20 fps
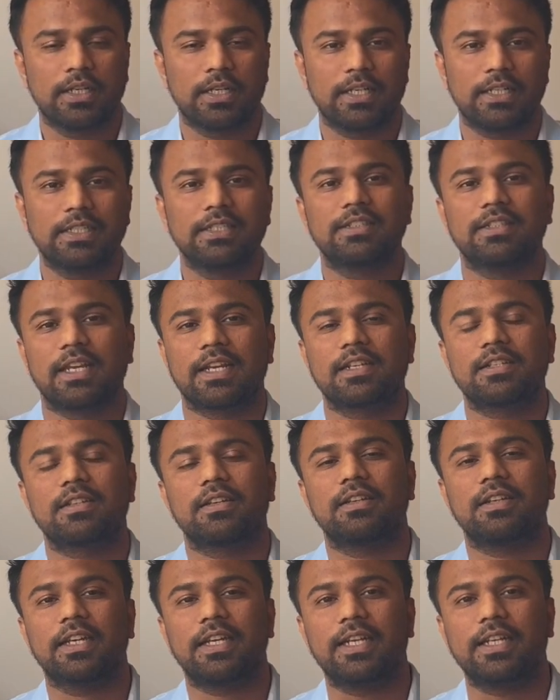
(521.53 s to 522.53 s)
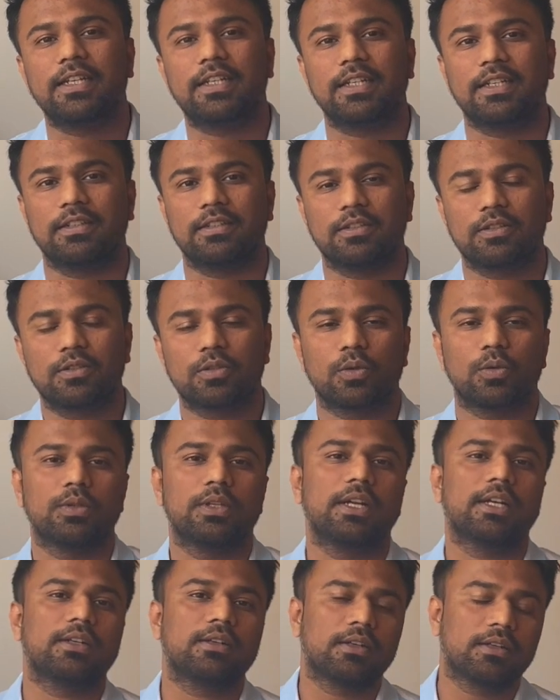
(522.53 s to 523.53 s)
in section 18, so
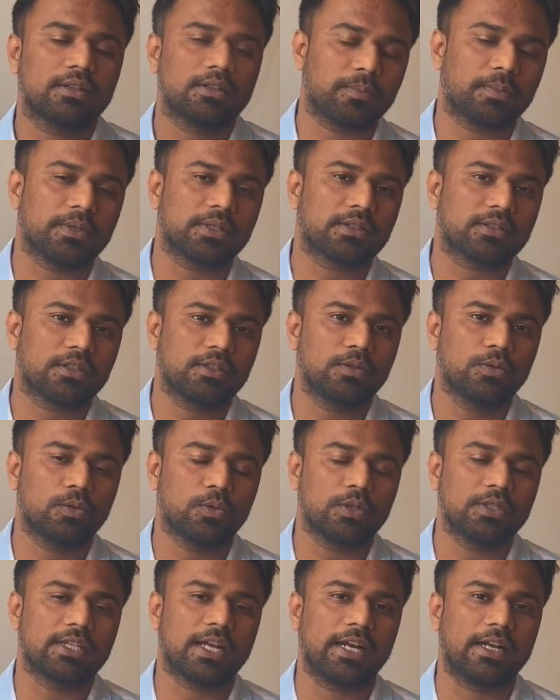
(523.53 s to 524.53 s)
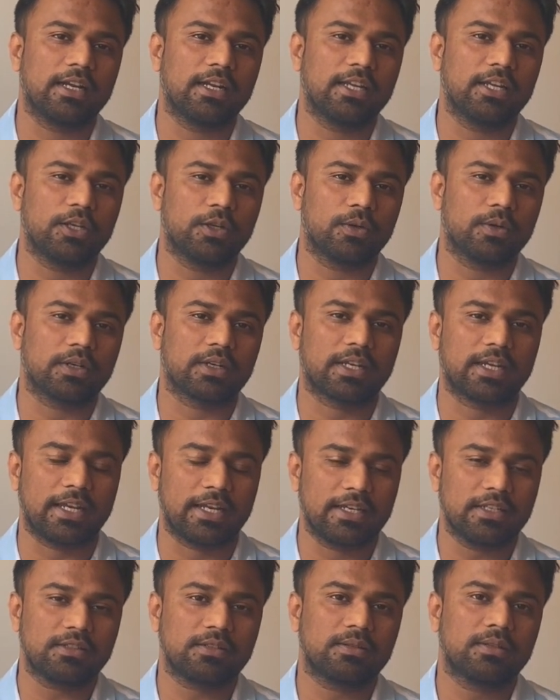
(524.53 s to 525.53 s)
that the person who is handling your
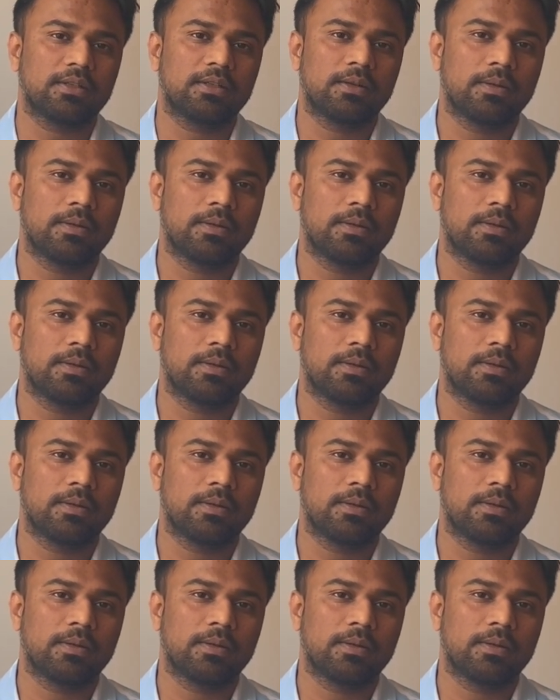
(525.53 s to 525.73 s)
case